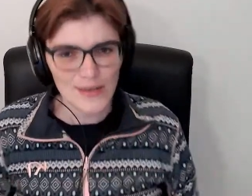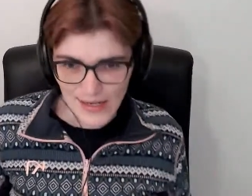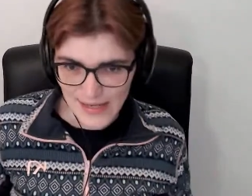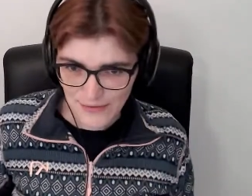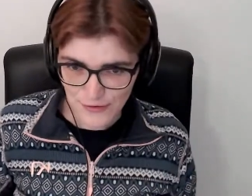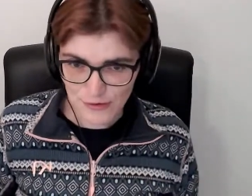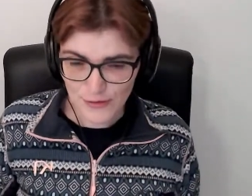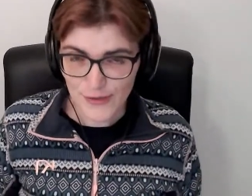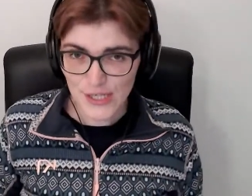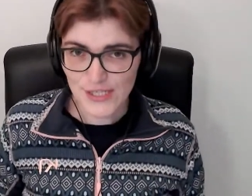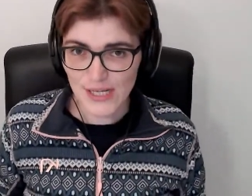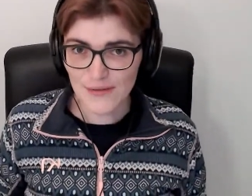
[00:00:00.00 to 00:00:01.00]
If you're a
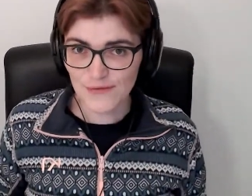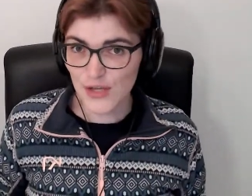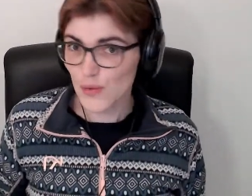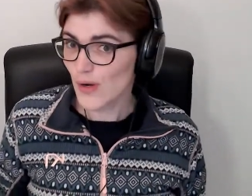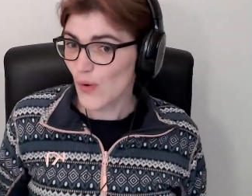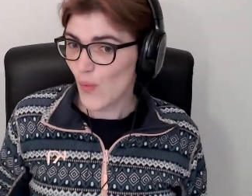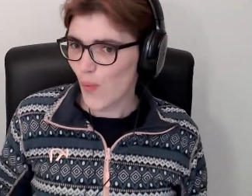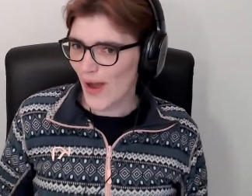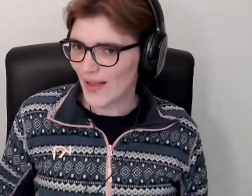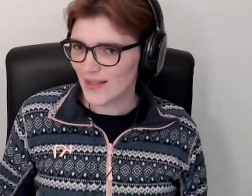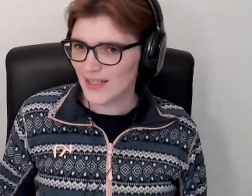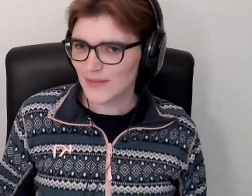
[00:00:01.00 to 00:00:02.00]
first-time viewer,
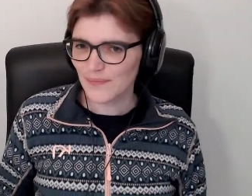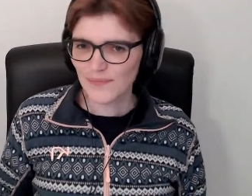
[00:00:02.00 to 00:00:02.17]
welcome.